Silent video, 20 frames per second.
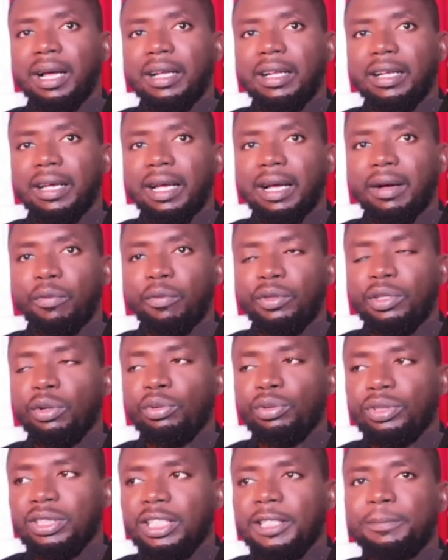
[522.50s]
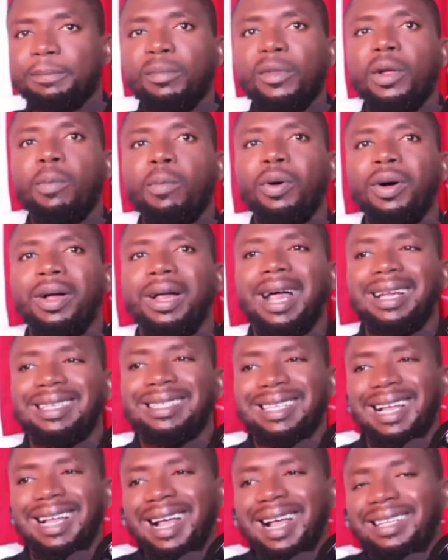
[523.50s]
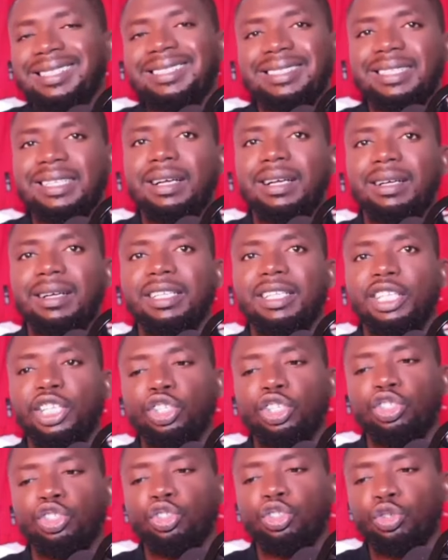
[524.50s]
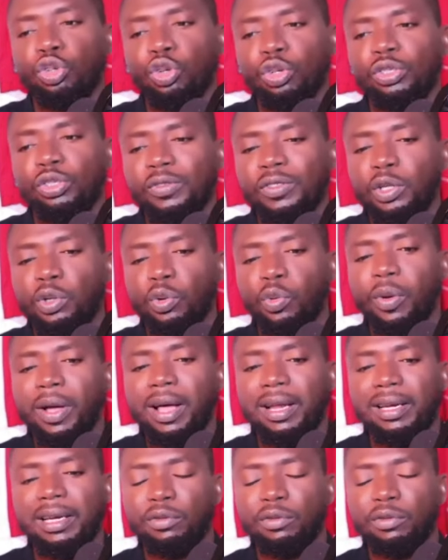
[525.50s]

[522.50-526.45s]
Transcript: with Luton, but at Arsenal, he's not of the required.